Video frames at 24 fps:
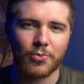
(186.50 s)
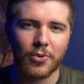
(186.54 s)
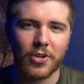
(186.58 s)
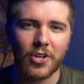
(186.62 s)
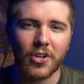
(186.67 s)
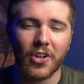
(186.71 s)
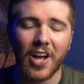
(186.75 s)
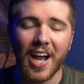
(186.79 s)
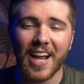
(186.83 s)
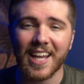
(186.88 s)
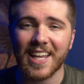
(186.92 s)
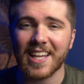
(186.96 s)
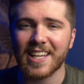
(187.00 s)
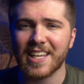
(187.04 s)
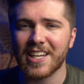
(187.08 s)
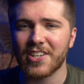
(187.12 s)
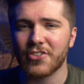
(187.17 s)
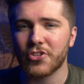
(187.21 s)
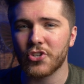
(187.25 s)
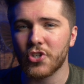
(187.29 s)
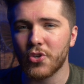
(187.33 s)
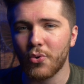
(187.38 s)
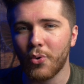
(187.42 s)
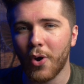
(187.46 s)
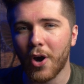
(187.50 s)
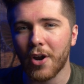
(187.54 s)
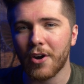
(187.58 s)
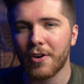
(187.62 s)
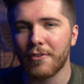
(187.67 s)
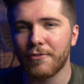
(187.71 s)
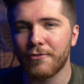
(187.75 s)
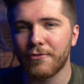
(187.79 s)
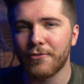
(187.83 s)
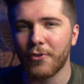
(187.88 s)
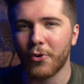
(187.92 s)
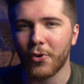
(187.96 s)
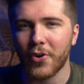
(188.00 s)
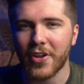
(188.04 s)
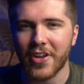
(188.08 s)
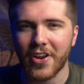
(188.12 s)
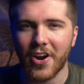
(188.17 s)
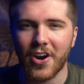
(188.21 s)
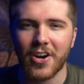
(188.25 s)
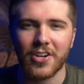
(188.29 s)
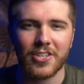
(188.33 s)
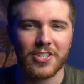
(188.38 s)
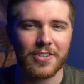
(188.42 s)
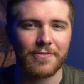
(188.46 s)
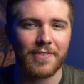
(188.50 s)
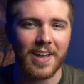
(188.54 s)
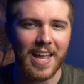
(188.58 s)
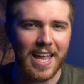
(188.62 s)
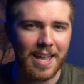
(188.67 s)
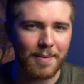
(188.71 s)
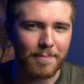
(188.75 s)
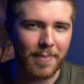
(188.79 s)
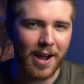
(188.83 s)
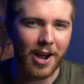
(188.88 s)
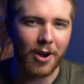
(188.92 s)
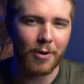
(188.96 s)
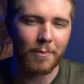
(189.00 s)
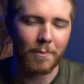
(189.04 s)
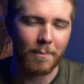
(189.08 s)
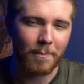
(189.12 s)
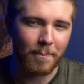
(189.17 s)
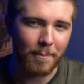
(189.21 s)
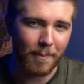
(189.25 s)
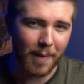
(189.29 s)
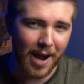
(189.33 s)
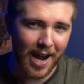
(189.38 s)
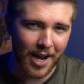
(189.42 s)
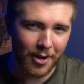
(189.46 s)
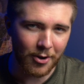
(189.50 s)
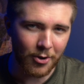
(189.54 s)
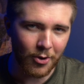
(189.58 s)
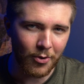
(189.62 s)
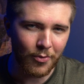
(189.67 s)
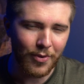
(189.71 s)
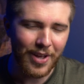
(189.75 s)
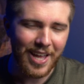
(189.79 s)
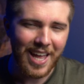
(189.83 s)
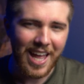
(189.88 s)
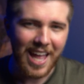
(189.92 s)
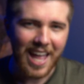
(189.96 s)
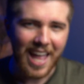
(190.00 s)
reel, I can get 240 yards of 8-pound mono,